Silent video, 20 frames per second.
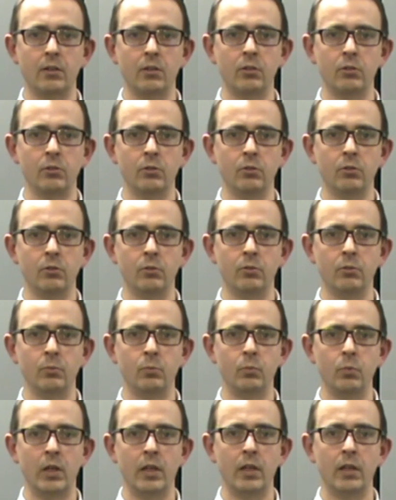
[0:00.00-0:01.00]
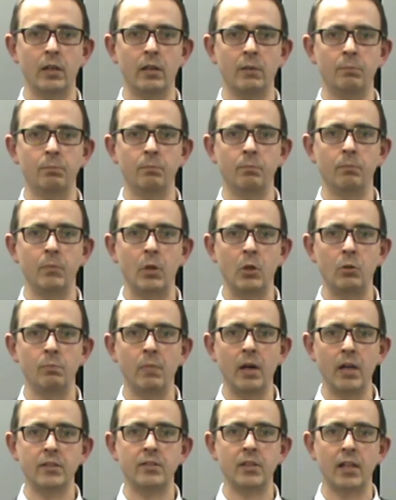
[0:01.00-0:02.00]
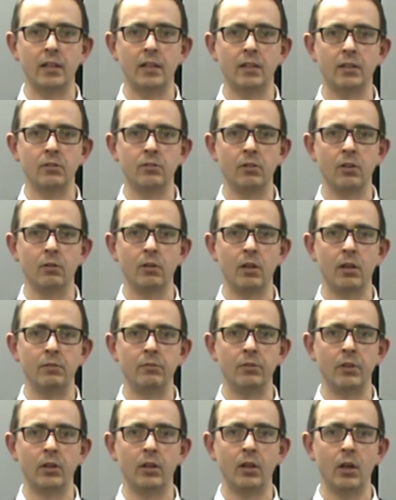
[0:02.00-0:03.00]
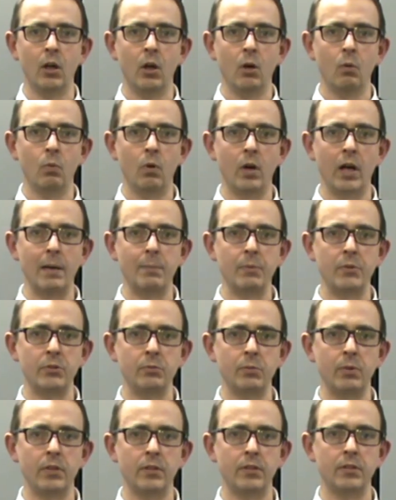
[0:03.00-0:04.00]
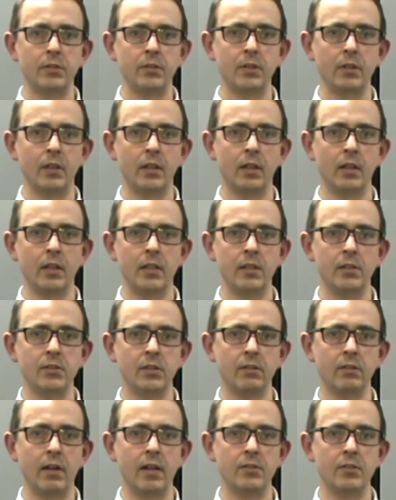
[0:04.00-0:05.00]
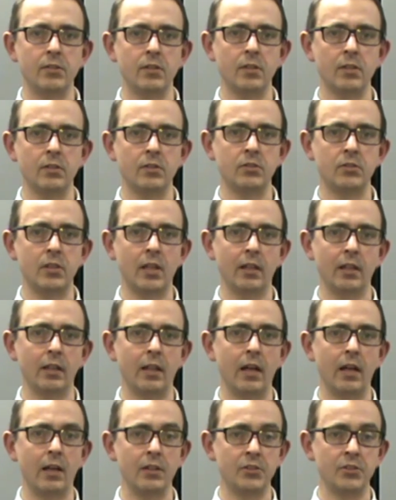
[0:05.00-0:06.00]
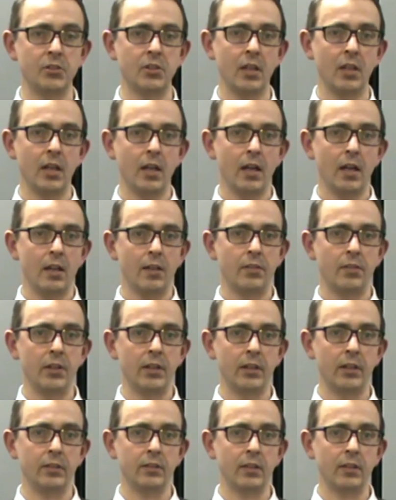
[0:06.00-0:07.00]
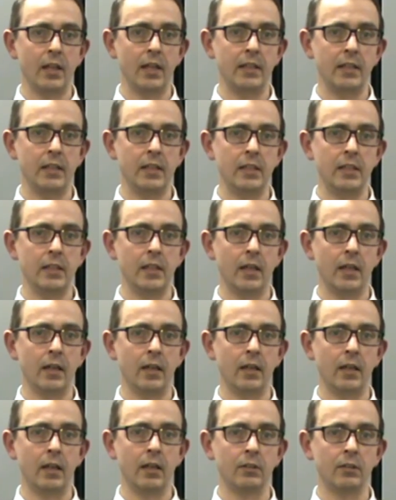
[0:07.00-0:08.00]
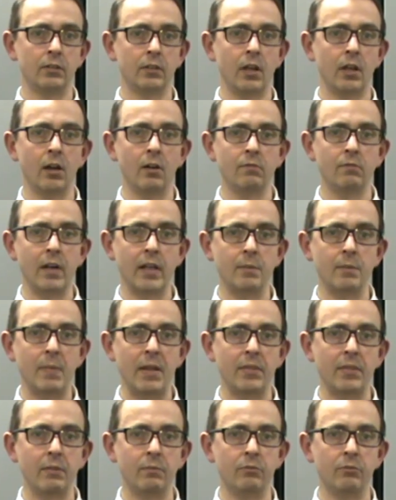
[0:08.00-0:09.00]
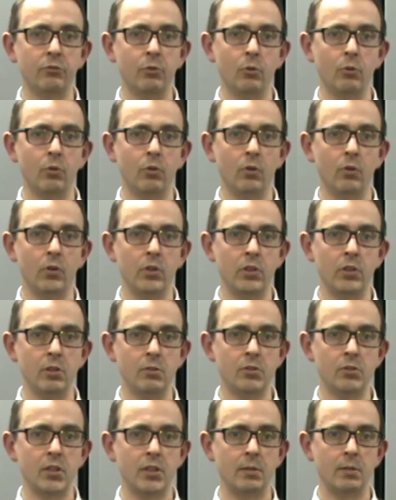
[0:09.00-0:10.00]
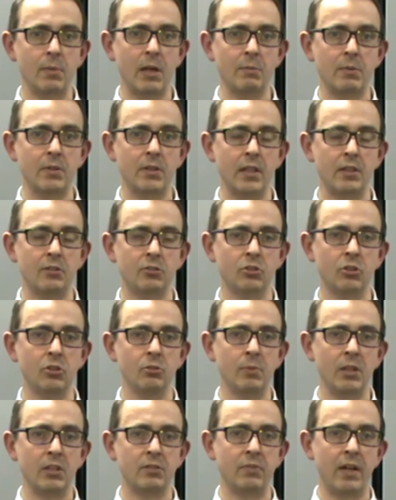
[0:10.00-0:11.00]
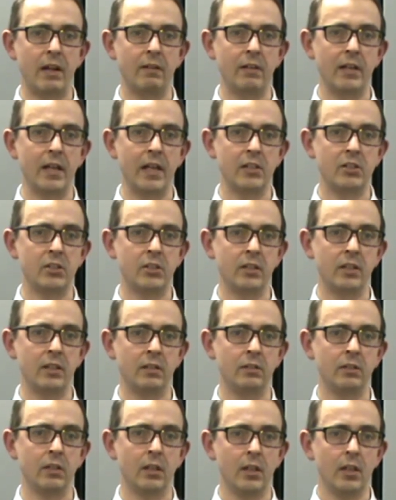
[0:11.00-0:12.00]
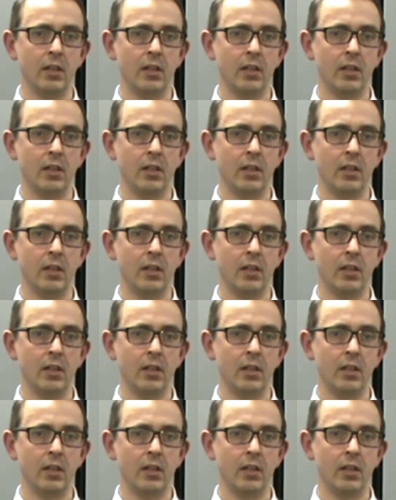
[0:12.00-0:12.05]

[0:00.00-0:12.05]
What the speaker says: who might take control over what happens with e-cigarettes tell us that they can't recommend them for use at the moment. There's too much variation in